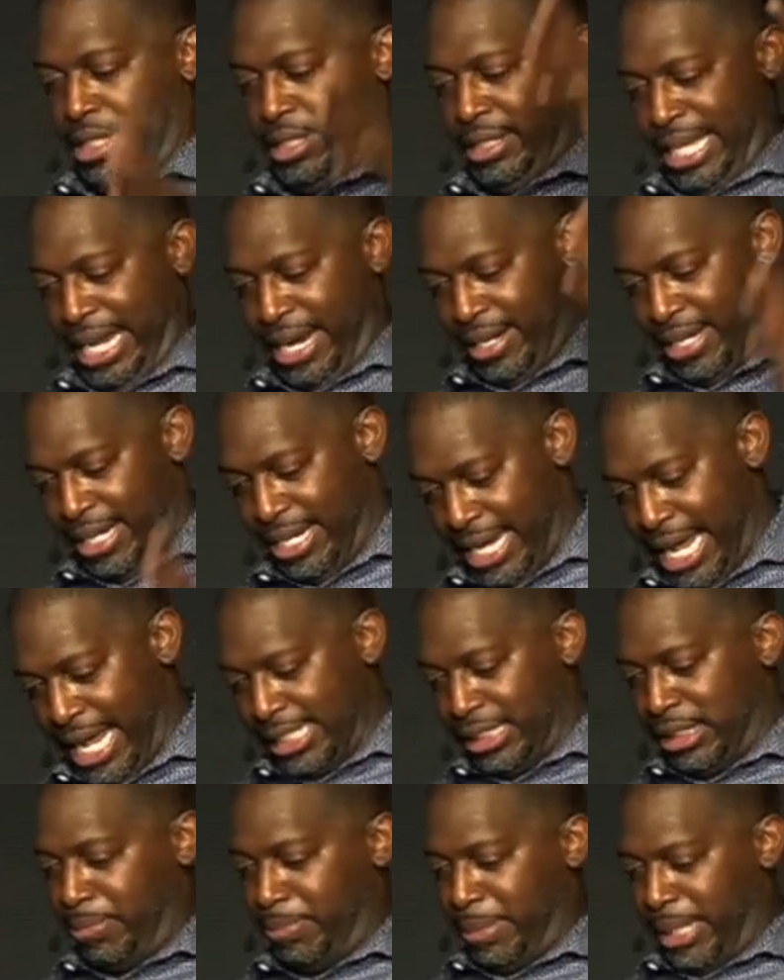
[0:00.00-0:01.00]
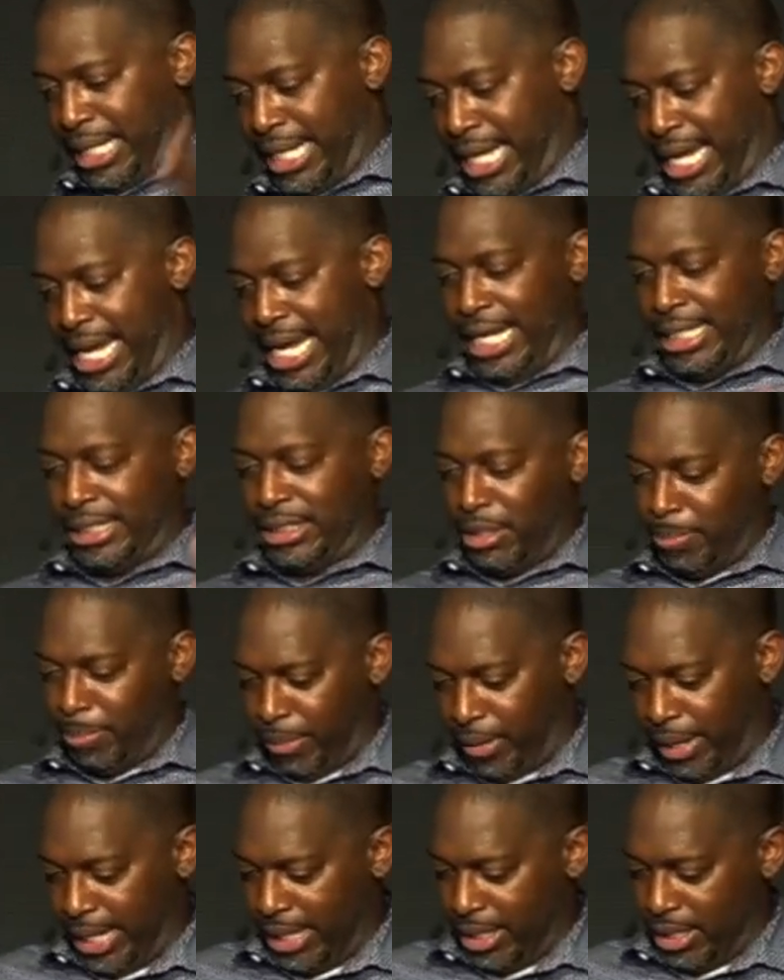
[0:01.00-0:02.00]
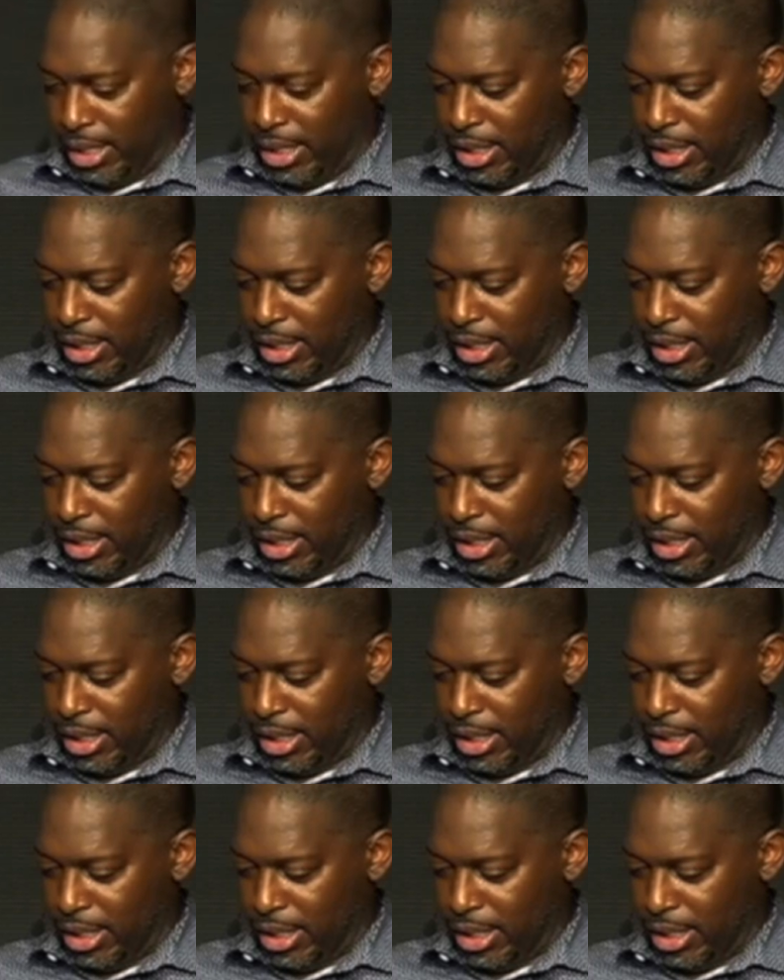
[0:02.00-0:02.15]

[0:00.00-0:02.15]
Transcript: their nets began to break.